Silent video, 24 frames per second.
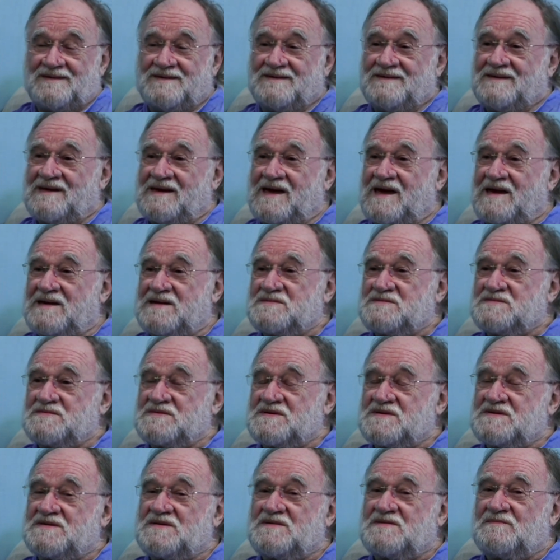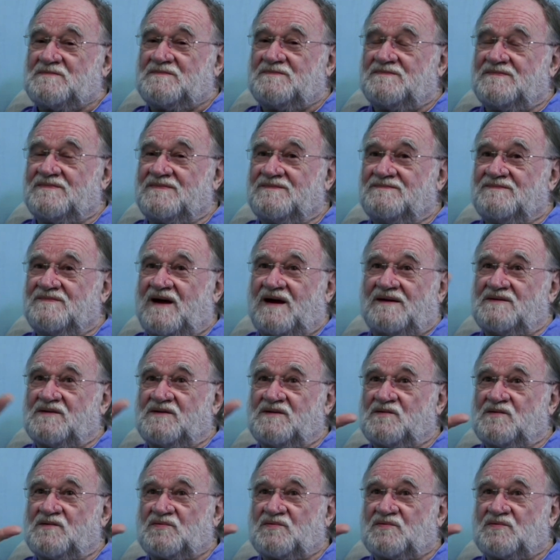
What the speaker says: And I don't know.